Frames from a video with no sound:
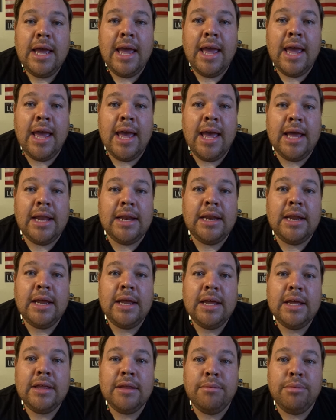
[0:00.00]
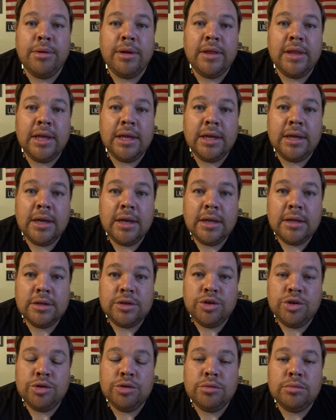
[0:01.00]
and the breathing
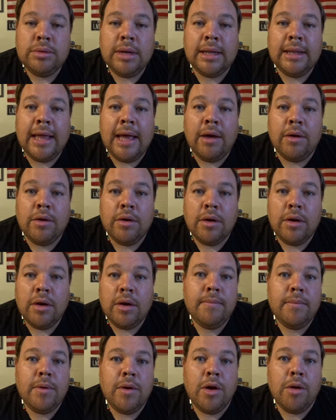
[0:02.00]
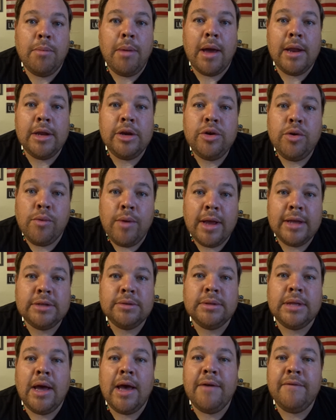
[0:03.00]
tube allowed her body to rest
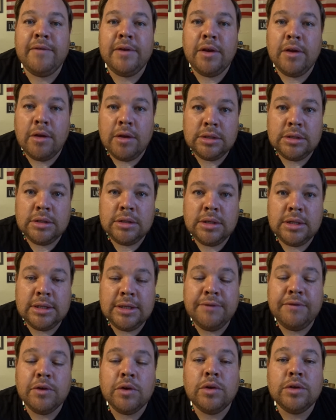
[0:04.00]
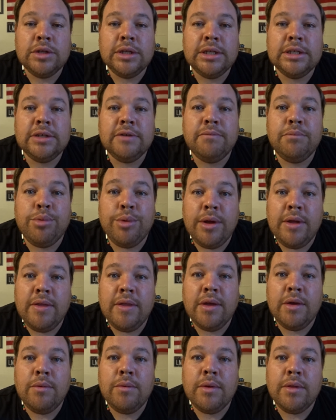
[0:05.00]
without having the difficulties of
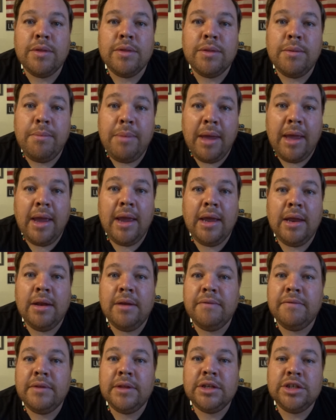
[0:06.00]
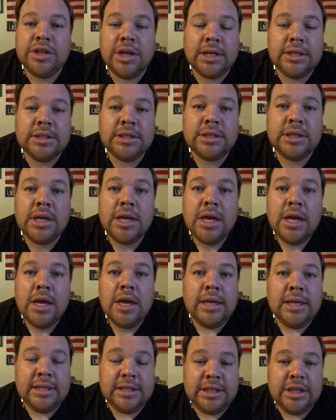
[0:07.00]
breathing with the pain of the chest
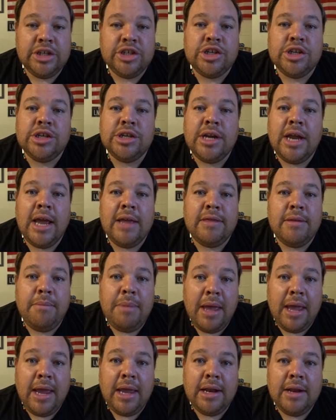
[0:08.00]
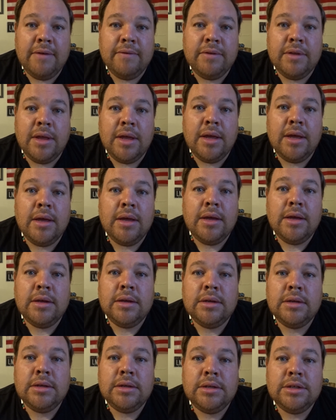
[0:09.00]
incision and the pain of
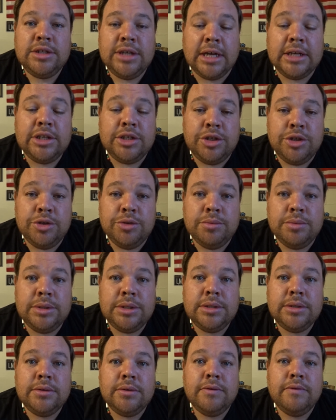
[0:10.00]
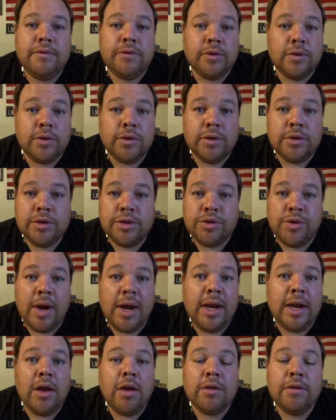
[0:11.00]
the chest tubes for
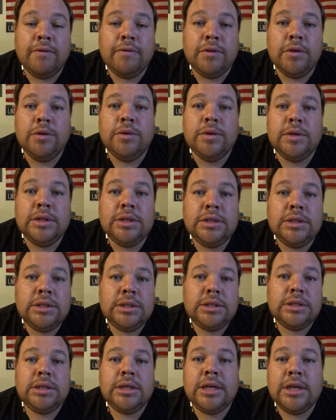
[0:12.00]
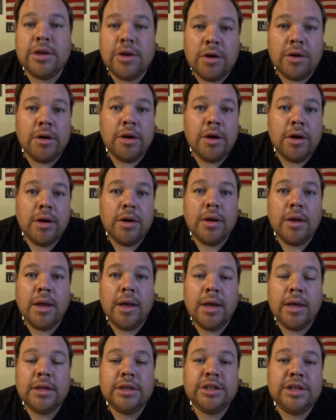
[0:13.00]
draining all the fluids in her
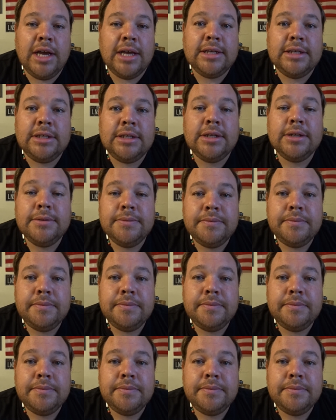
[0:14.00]
chest.